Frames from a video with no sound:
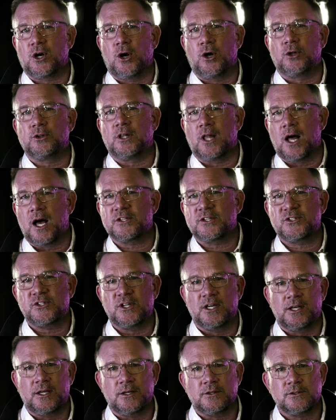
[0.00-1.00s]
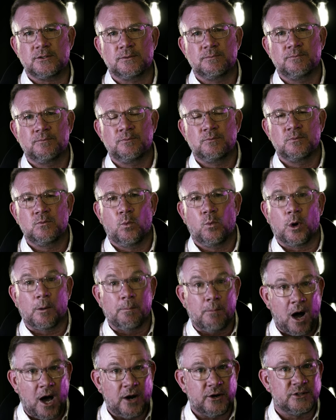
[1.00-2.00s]
called Lost Cities where
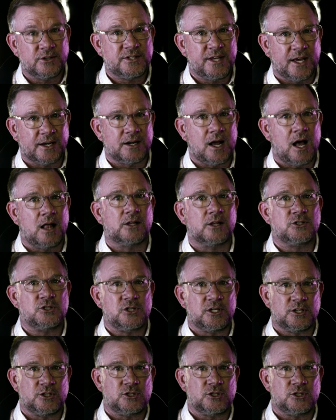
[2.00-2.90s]
modern technology